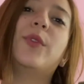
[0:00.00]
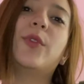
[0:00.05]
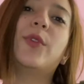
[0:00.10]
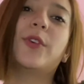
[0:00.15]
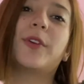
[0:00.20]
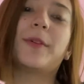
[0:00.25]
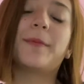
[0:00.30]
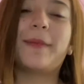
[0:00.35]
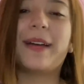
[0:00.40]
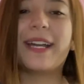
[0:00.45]

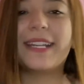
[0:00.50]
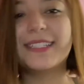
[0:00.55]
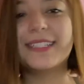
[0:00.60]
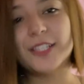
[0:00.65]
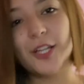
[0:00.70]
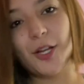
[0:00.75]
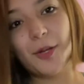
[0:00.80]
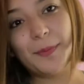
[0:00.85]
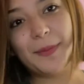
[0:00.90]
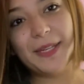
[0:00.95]
for my
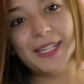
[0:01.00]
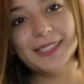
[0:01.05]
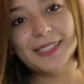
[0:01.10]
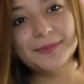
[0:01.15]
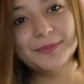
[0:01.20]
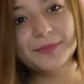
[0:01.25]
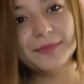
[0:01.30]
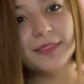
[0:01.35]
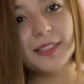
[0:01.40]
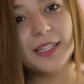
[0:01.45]
topic.
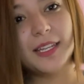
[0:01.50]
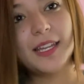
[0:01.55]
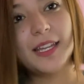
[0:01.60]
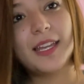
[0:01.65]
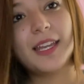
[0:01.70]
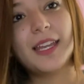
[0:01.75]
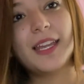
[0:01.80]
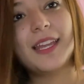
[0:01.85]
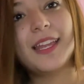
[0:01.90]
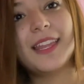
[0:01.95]

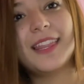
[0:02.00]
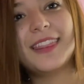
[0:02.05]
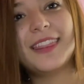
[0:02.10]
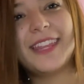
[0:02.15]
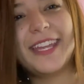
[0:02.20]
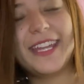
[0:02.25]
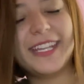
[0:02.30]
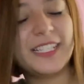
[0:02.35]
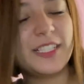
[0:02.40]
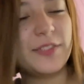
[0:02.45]

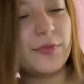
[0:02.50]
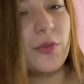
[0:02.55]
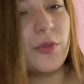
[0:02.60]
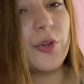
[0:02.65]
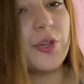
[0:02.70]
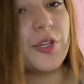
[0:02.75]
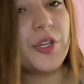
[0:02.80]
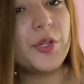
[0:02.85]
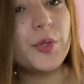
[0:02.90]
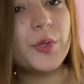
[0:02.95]
Thanks
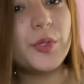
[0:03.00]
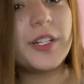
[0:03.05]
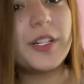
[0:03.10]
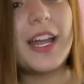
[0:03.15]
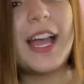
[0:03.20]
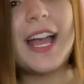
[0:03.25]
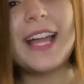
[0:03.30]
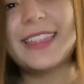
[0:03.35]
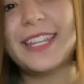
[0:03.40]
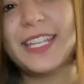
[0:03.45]
for your
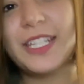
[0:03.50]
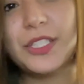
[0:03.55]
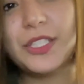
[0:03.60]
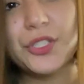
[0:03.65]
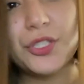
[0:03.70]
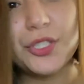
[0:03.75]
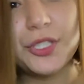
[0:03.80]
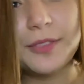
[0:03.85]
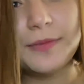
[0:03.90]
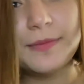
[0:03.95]

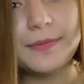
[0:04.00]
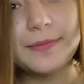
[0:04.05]
attention.